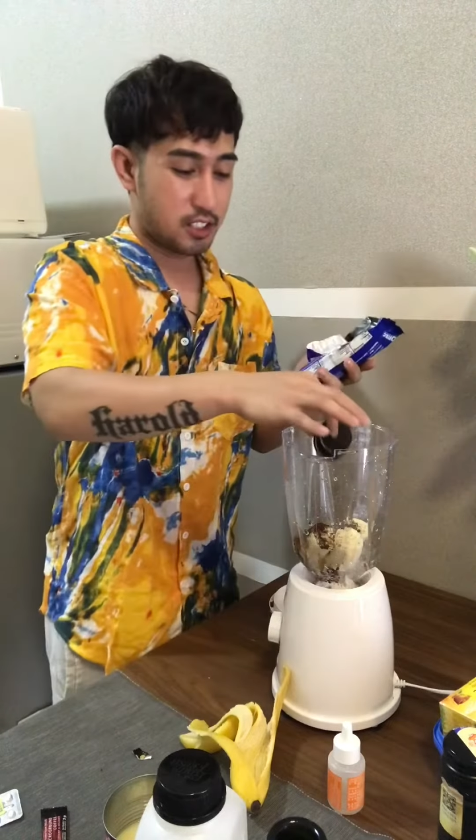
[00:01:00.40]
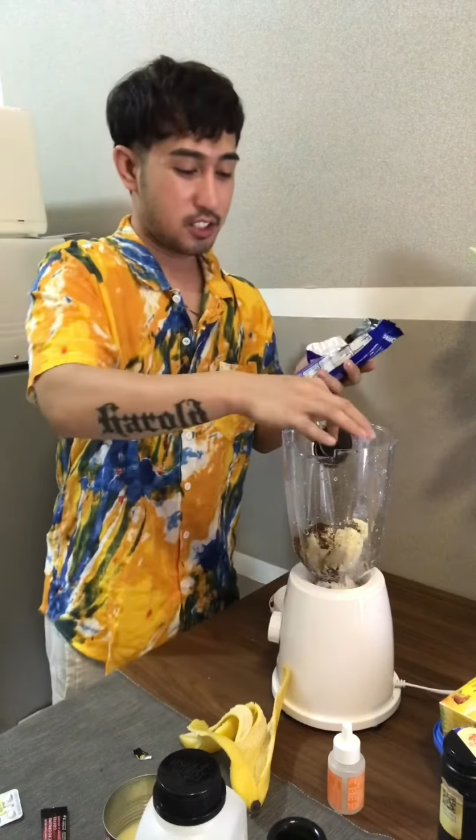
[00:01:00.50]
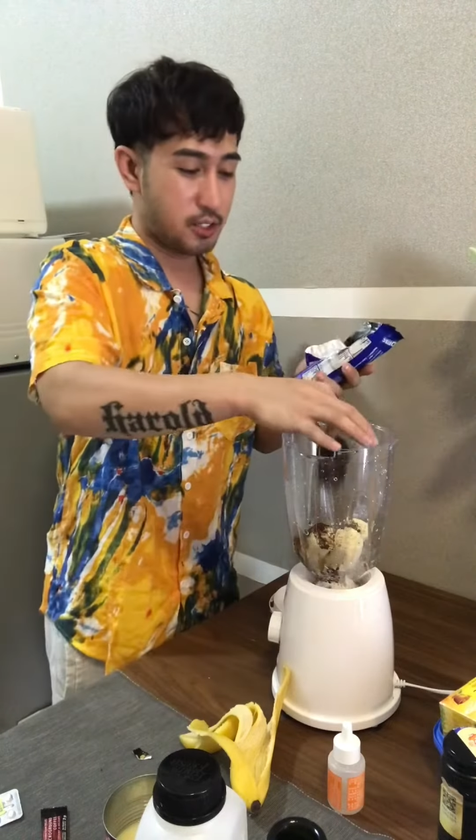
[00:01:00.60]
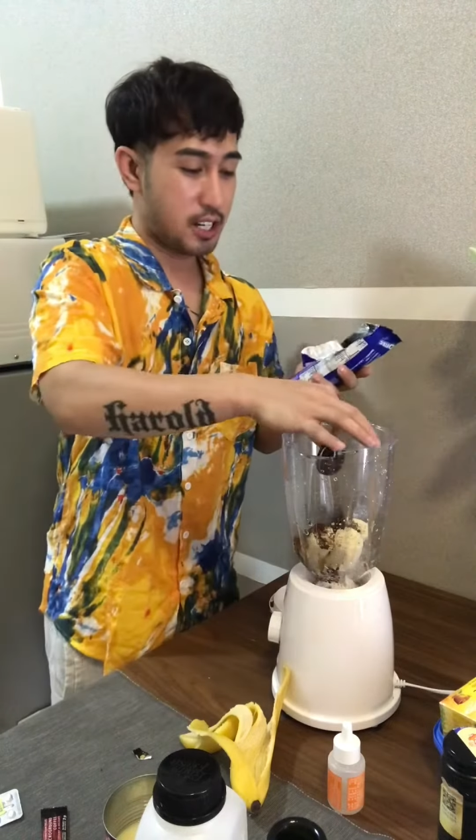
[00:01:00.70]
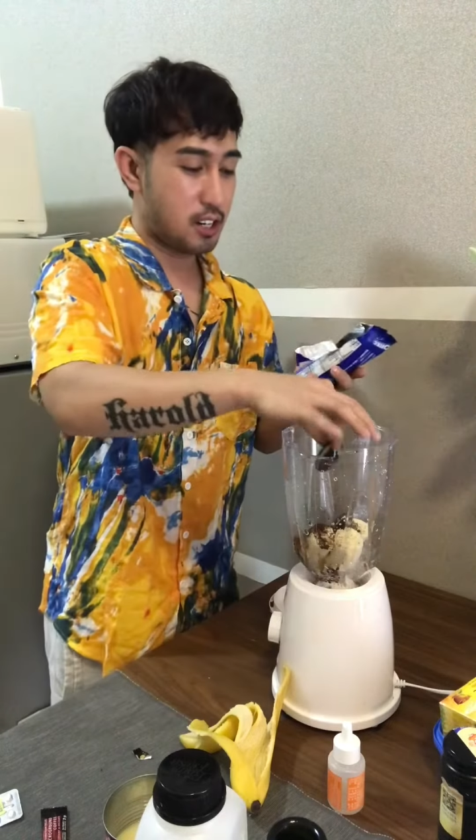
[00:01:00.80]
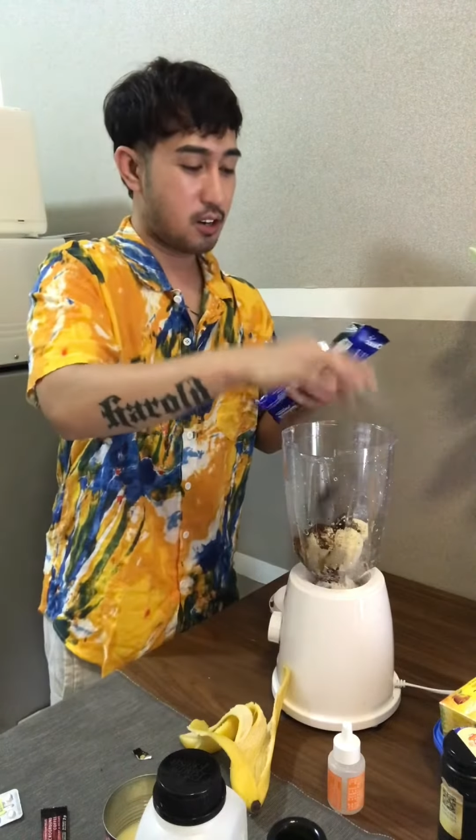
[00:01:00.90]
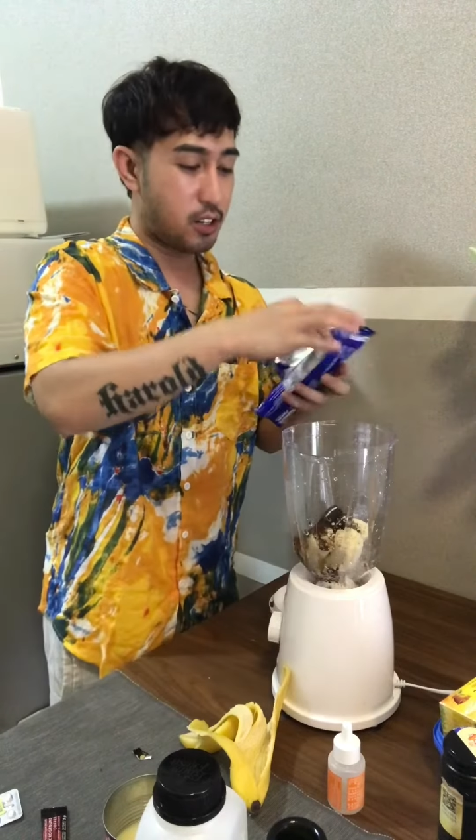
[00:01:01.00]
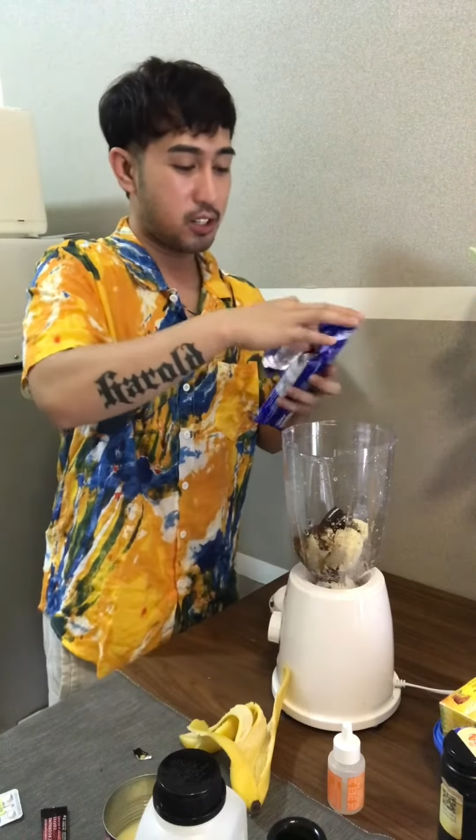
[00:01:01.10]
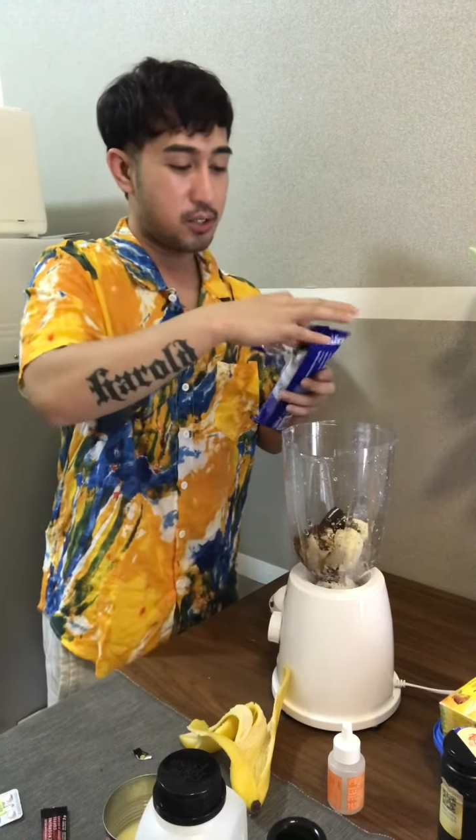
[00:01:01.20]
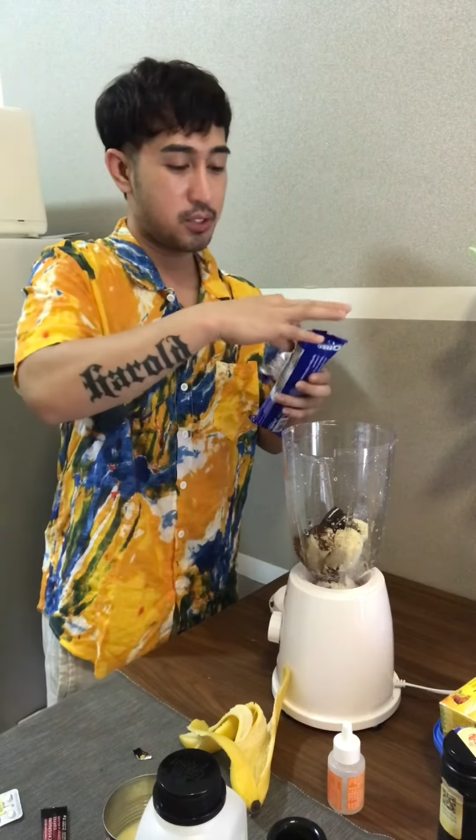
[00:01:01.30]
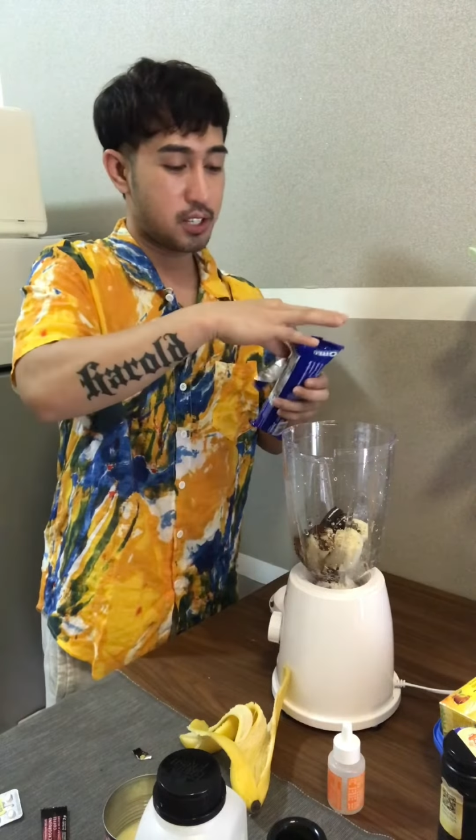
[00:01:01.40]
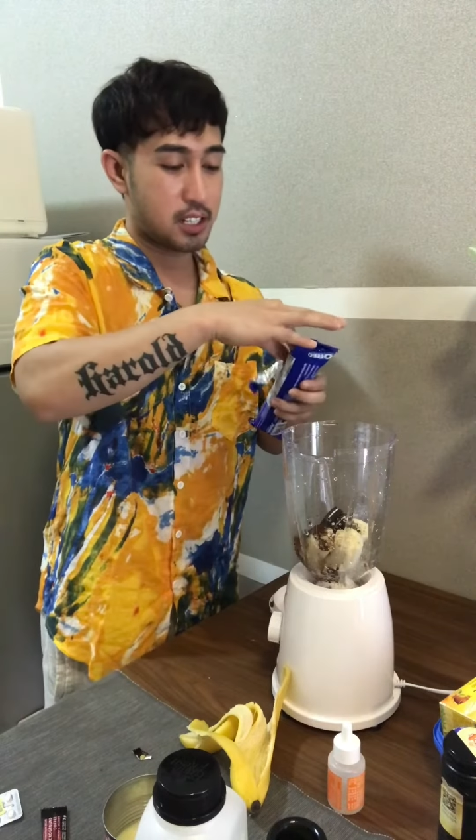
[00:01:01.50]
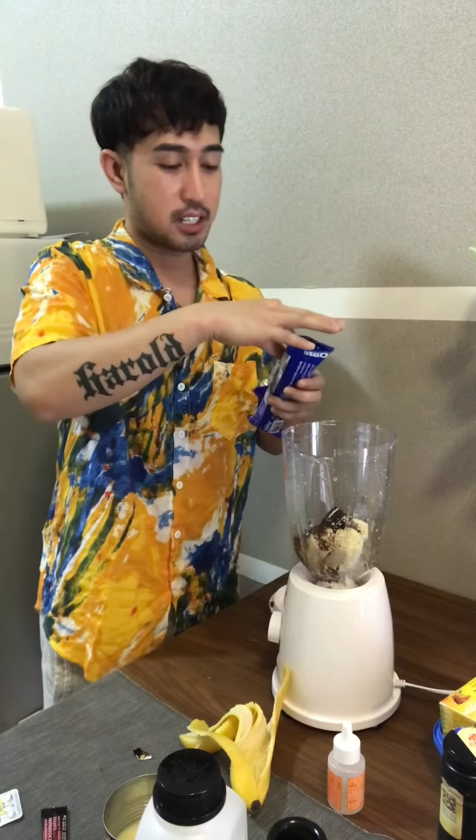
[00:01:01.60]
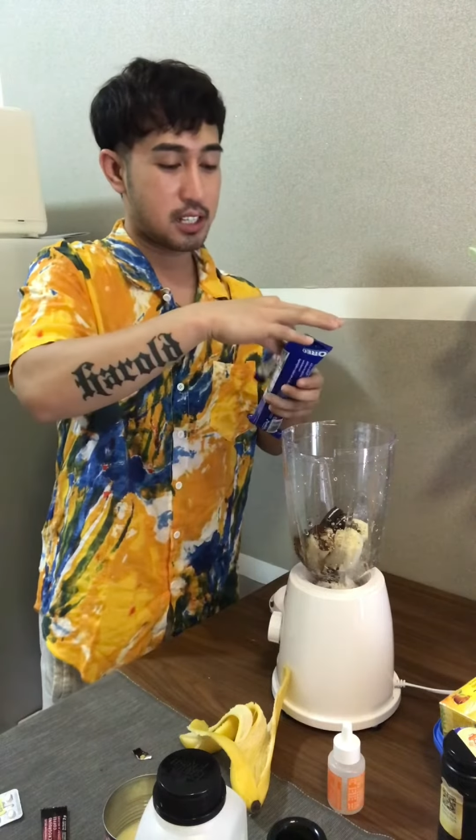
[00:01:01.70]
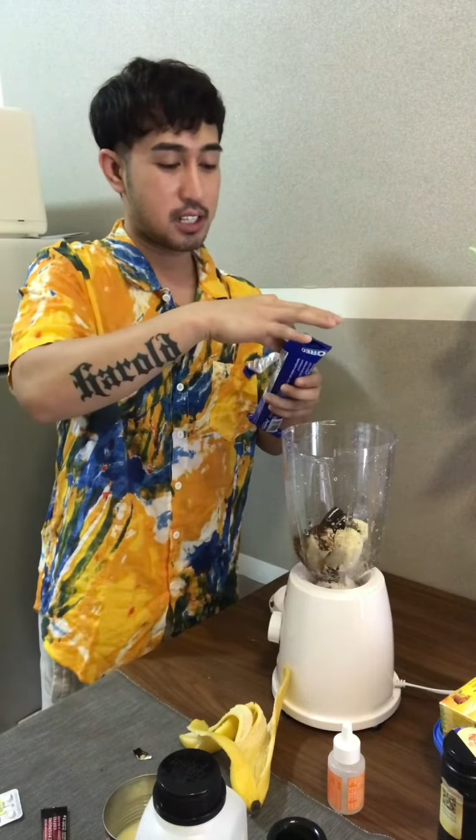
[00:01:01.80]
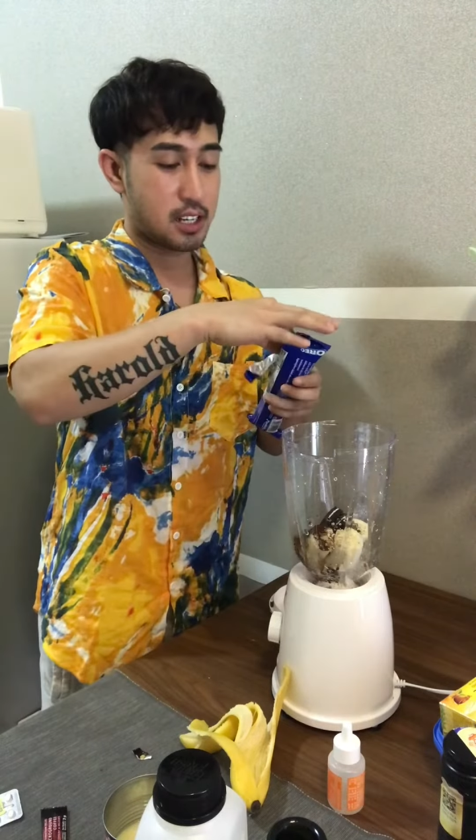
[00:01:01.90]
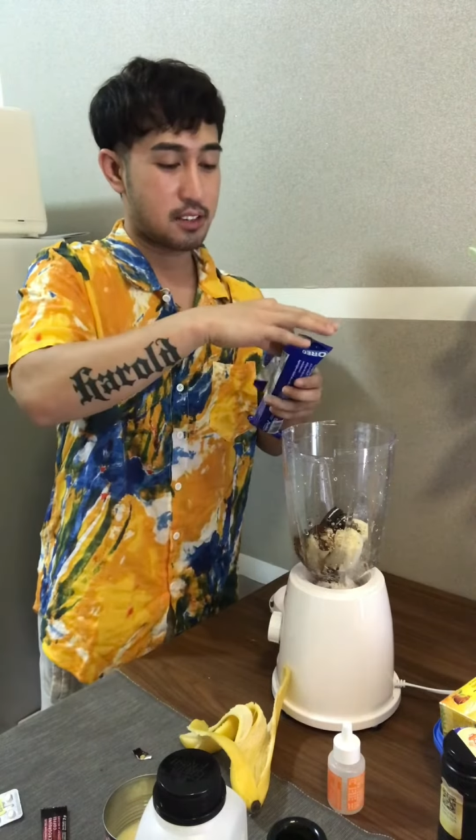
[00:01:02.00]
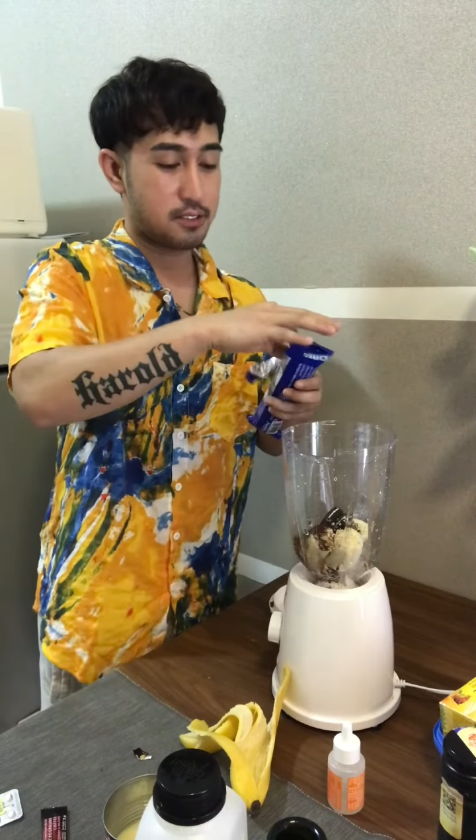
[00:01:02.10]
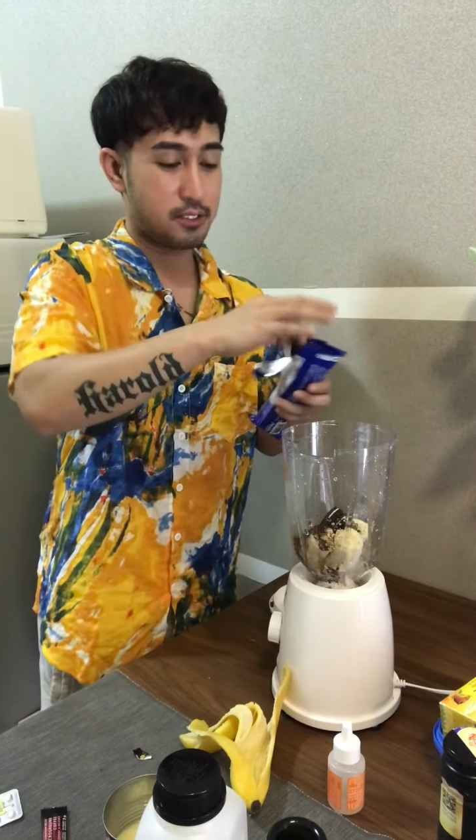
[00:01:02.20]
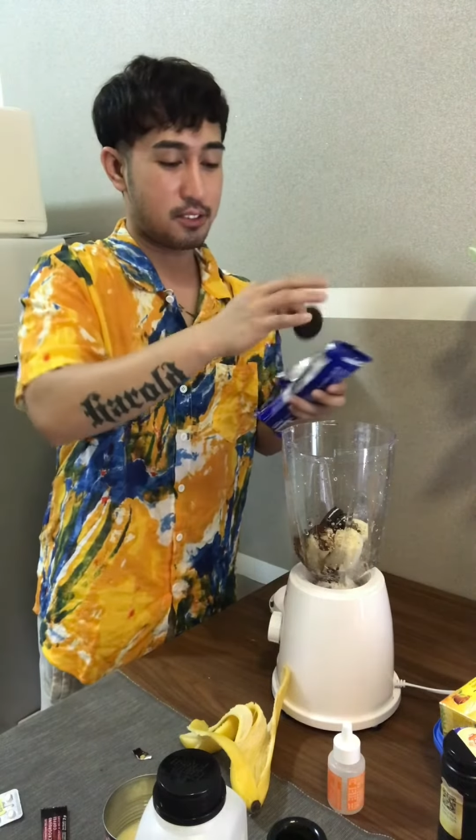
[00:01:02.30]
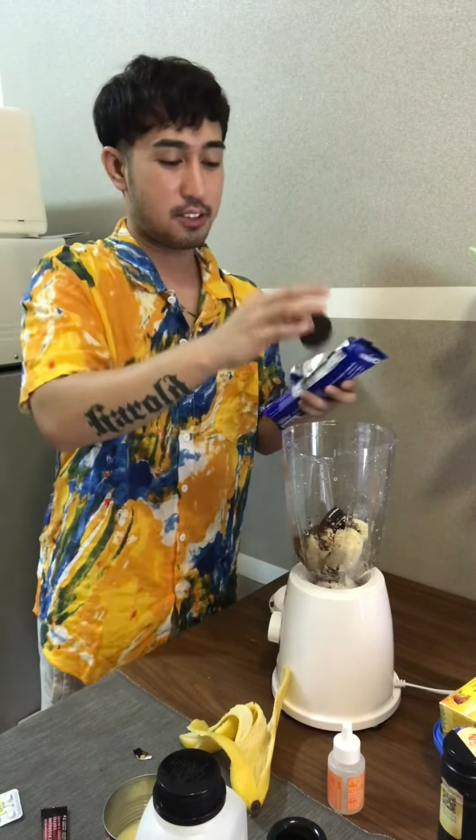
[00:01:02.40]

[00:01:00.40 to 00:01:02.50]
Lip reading: 3 Oreos, I think is enough.